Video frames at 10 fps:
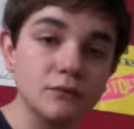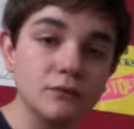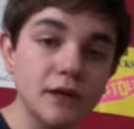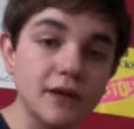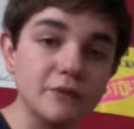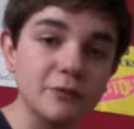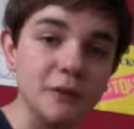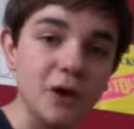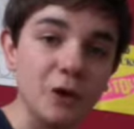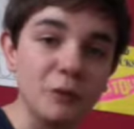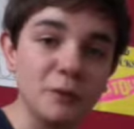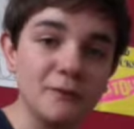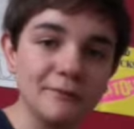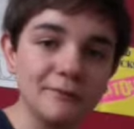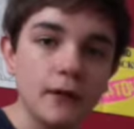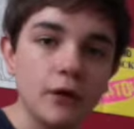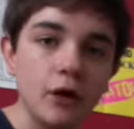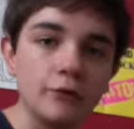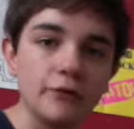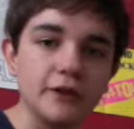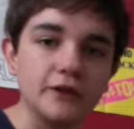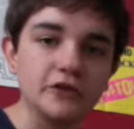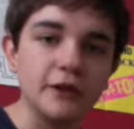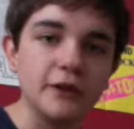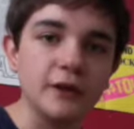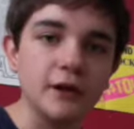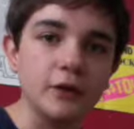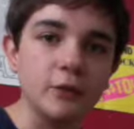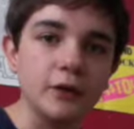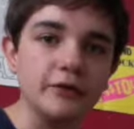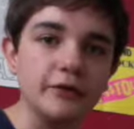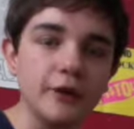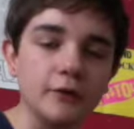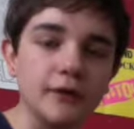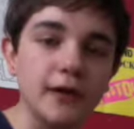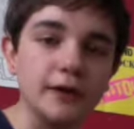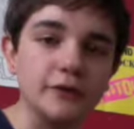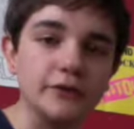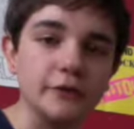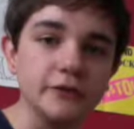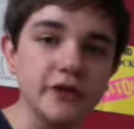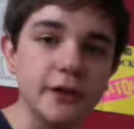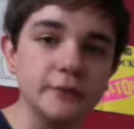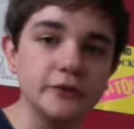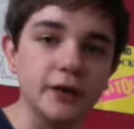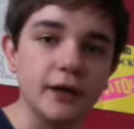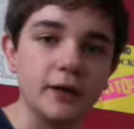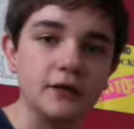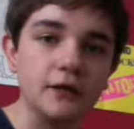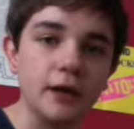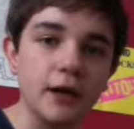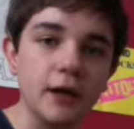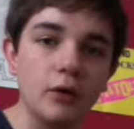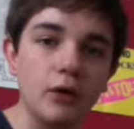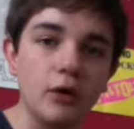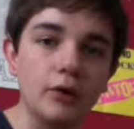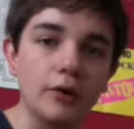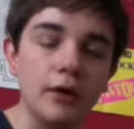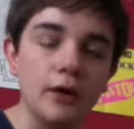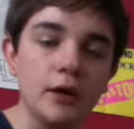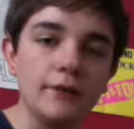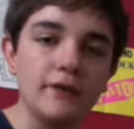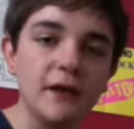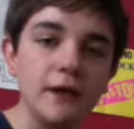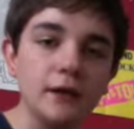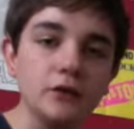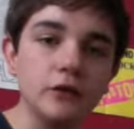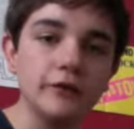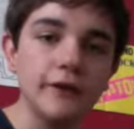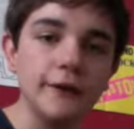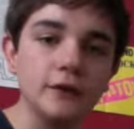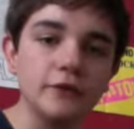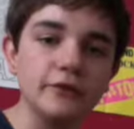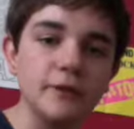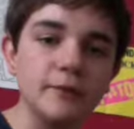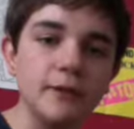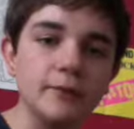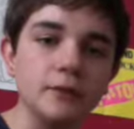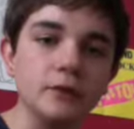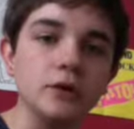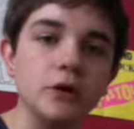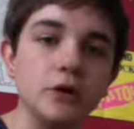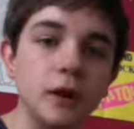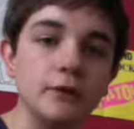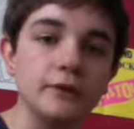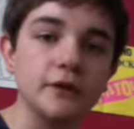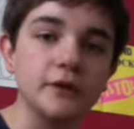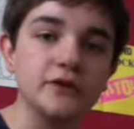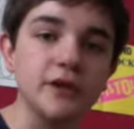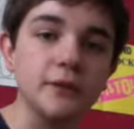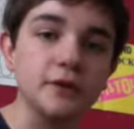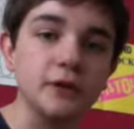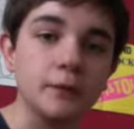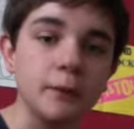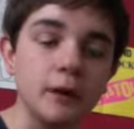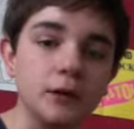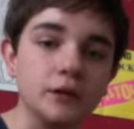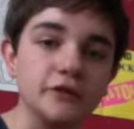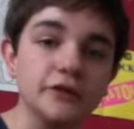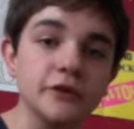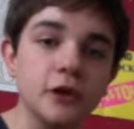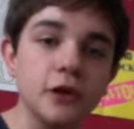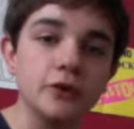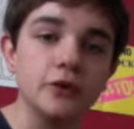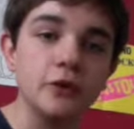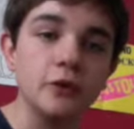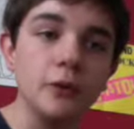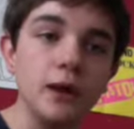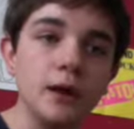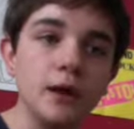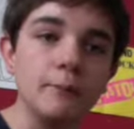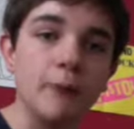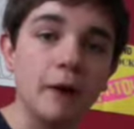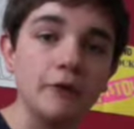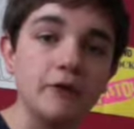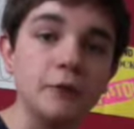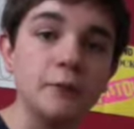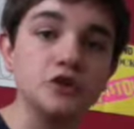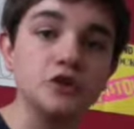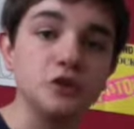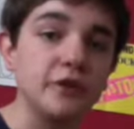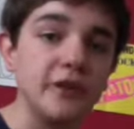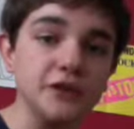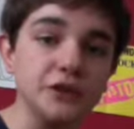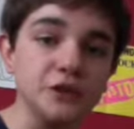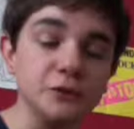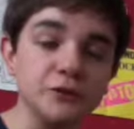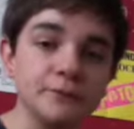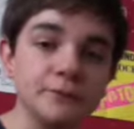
It gives me hope. Hopefully Australia will follow in Ireland's footsteps and allow all the lovely, lovely people who have same gender partners to marry them should they choose.